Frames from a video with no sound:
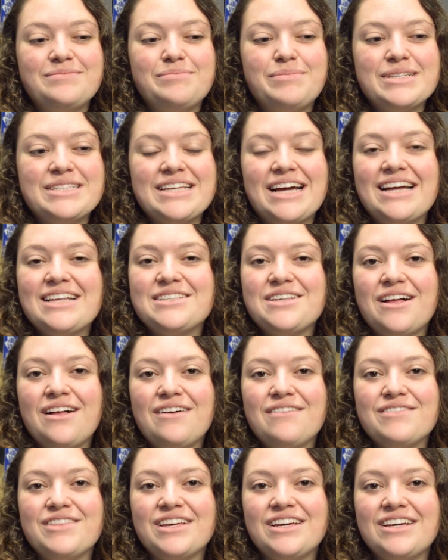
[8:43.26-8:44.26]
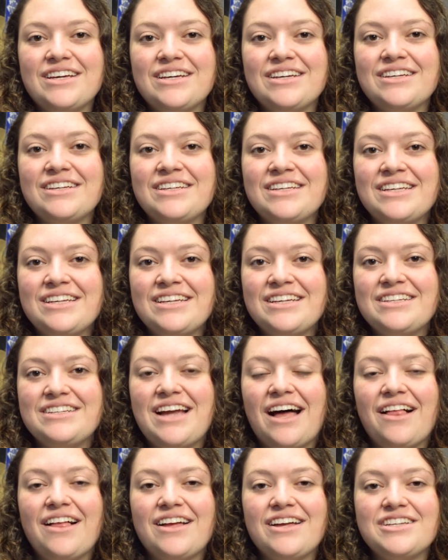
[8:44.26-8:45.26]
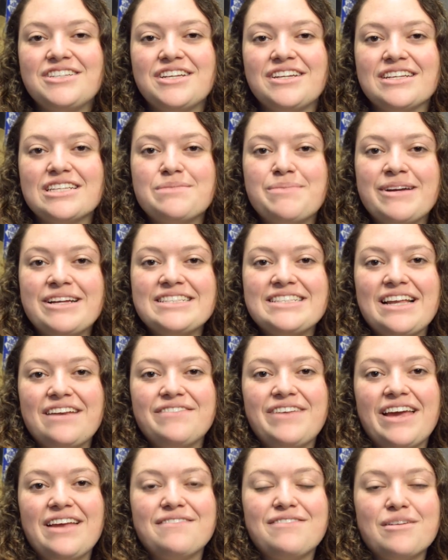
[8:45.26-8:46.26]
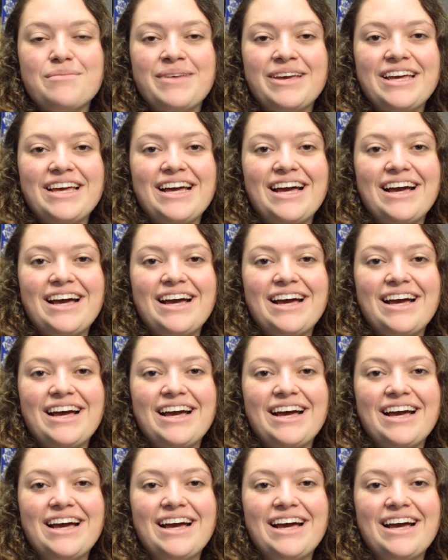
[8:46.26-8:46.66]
Besides all of the knowledge and experience that I've gained from it,